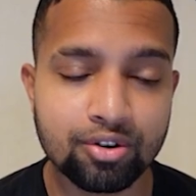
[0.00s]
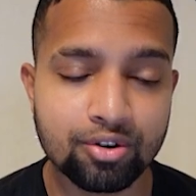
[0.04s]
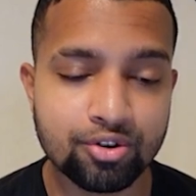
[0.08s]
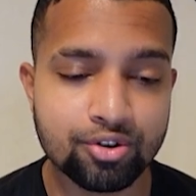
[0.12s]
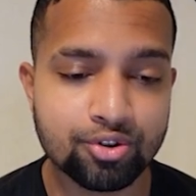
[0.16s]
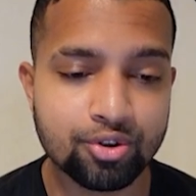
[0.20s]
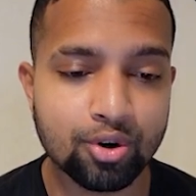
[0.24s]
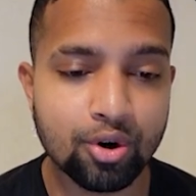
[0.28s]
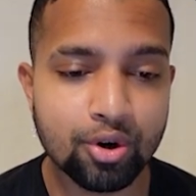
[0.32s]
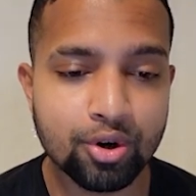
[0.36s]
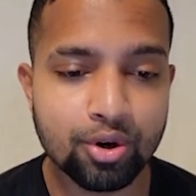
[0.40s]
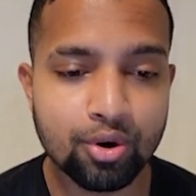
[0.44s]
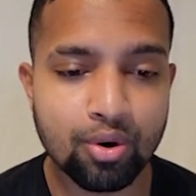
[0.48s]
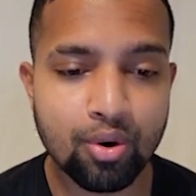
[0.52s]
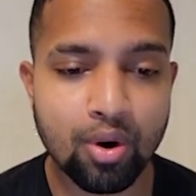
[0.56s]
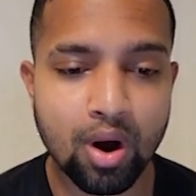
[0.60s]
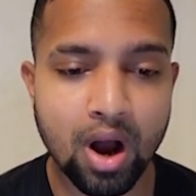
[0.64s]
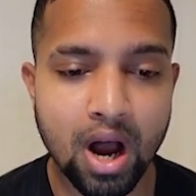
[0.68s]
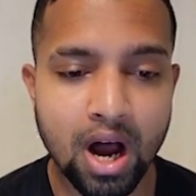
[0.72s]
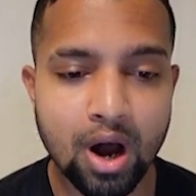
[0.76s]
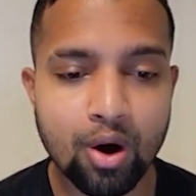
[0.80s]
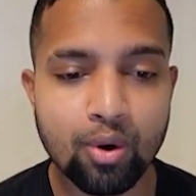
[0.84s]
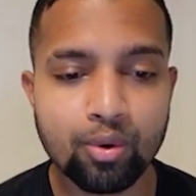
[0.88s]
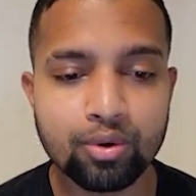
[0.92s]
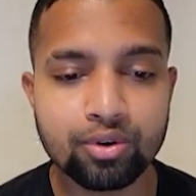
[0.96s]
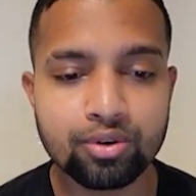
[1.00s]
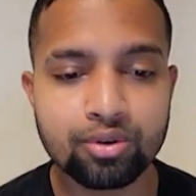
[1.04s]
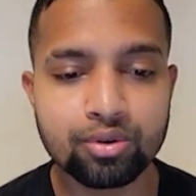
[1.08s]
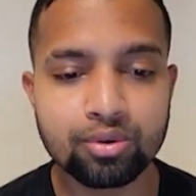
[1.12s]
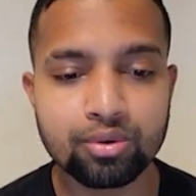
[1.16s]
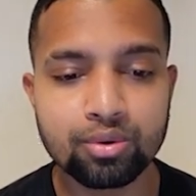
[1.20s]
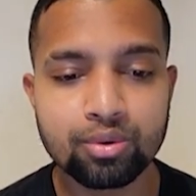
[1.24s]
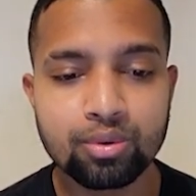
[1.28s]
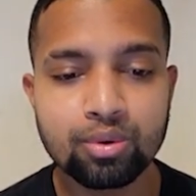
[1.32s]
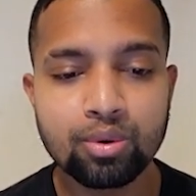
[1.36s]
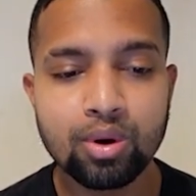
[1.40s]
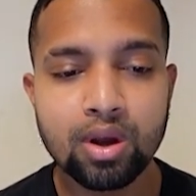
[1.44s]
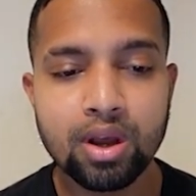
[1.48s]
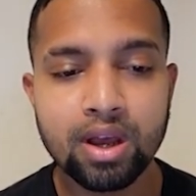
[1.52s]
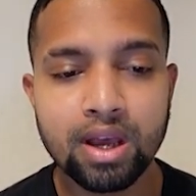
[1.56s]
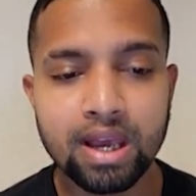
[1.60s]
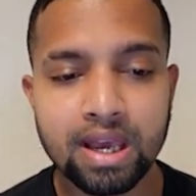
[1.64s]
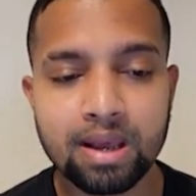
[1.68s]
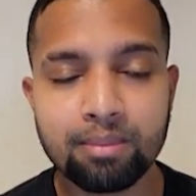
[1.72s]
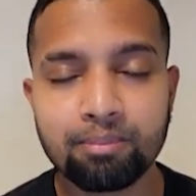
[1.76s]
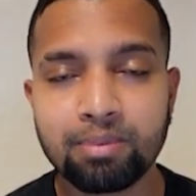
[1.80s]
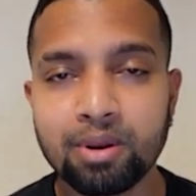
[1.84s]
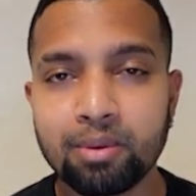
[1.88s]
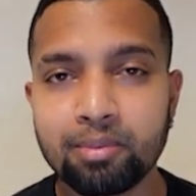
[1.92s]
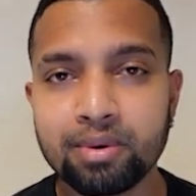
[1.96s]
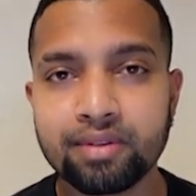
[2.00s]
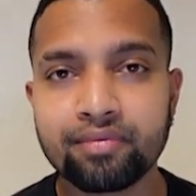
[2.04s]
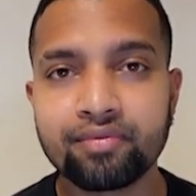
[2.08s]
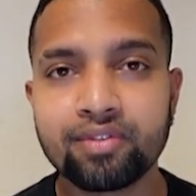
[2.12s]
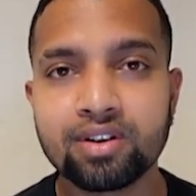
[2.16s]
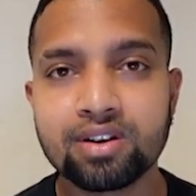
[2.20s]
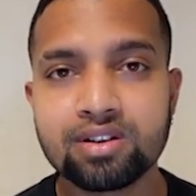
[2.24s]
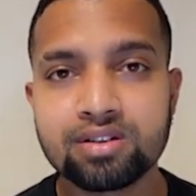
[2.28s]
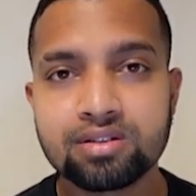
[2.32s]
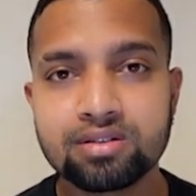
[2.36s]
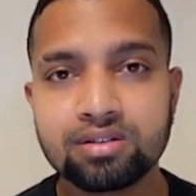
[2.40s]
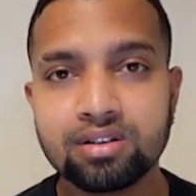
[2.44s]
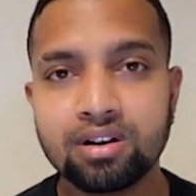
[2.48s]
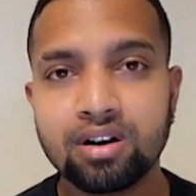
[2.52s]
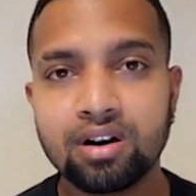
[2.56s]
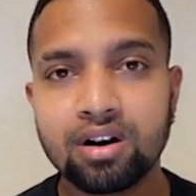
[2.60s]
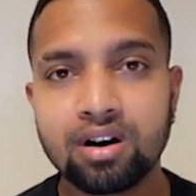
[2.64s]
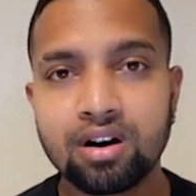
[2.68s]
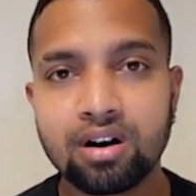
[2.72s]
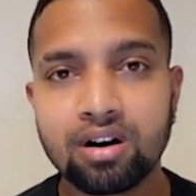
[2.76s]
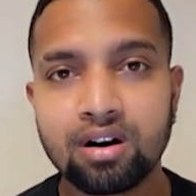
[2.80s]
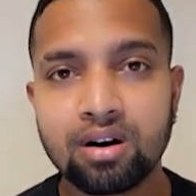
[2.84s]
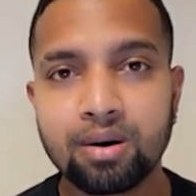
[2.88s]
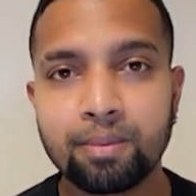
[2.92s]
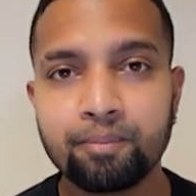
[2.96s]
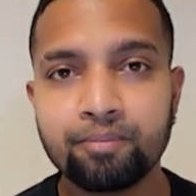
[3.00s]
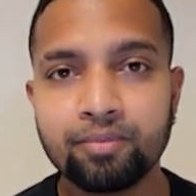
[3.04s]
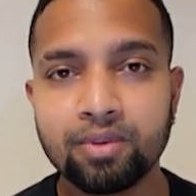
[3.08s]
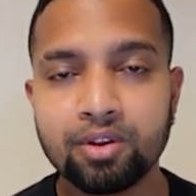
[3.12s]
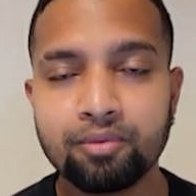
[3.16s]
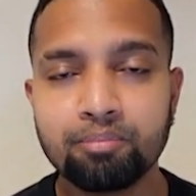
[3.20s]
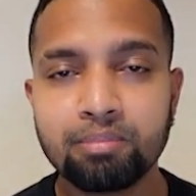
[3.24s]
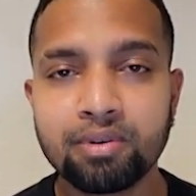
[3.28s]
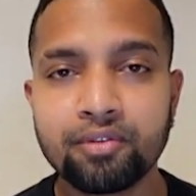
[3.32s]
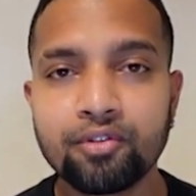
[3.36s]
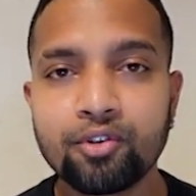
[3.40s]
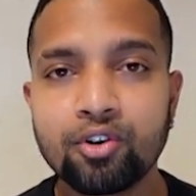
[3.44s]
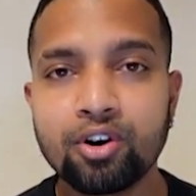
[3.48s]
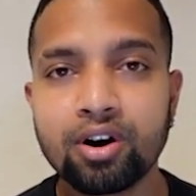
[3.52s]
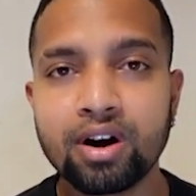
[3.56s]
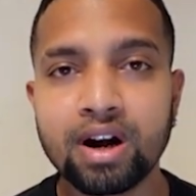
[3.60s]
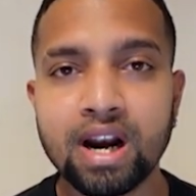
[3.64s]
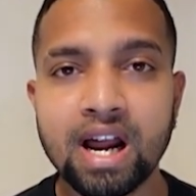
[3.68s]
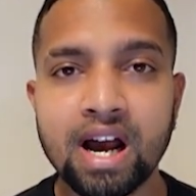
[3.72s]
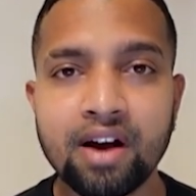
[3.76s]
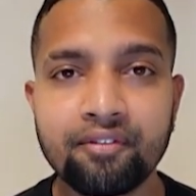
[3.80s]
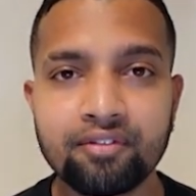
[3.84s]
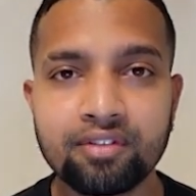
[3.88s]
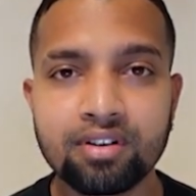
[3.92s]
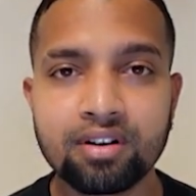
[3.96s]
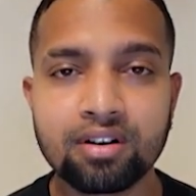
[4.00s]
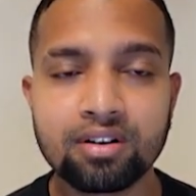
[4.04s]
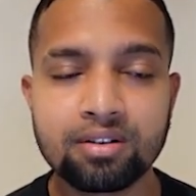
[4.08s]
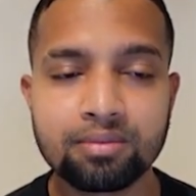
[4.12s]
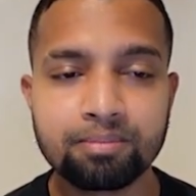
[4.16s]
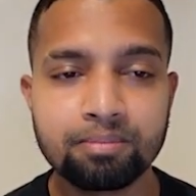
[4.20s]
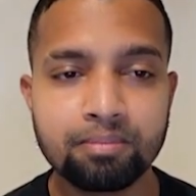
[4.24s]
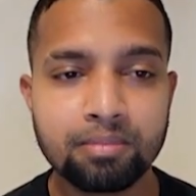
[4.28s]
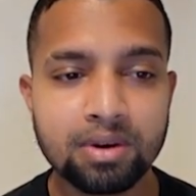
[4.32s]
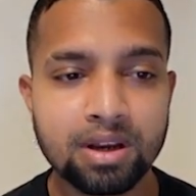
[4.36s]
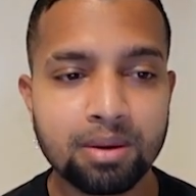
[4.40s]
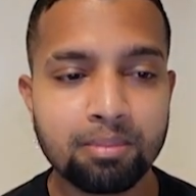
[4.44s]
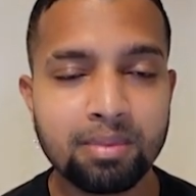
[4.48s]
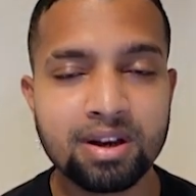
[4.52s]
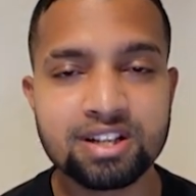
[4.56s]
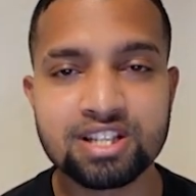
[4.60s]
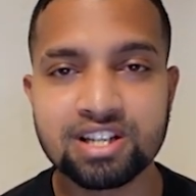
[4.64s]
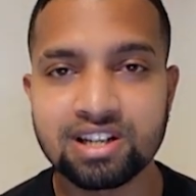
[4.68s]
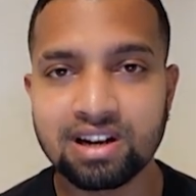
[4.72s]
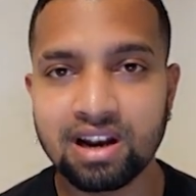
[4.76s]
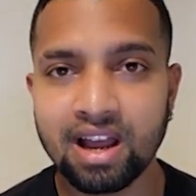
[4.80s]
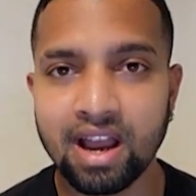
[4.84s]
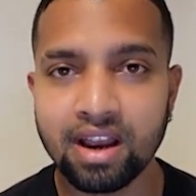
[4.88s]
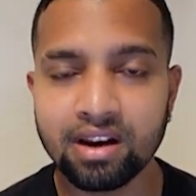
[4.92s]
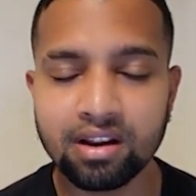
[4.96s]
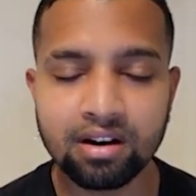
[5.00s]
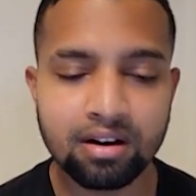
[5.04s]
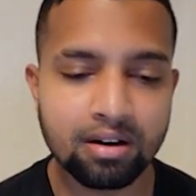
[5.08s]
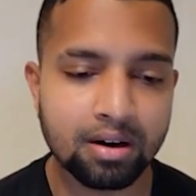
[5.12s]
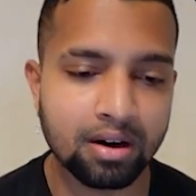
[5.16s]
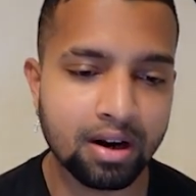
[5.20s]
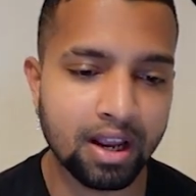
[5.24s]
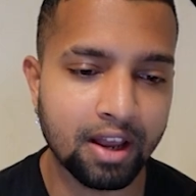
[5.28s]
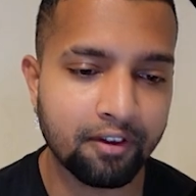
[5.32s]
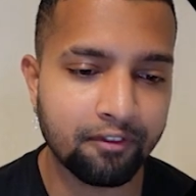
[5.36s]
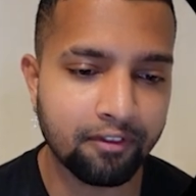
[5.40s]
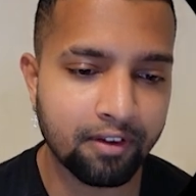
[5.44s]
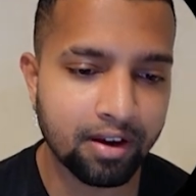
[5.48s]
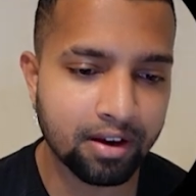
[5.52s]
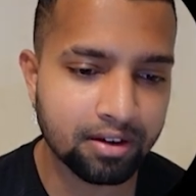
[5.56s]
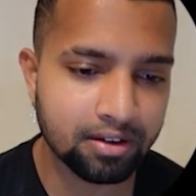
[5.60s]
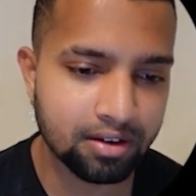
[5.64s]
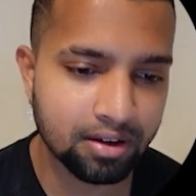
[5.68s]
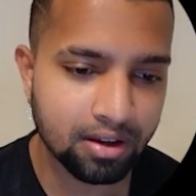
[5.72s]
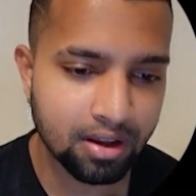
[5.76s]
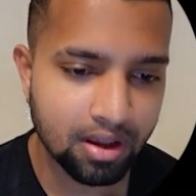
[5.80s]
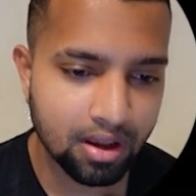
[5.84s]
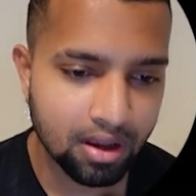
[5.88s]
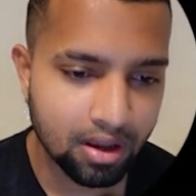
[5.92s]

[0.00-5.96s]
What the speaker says: to show you how to implement this before and after image slider effect.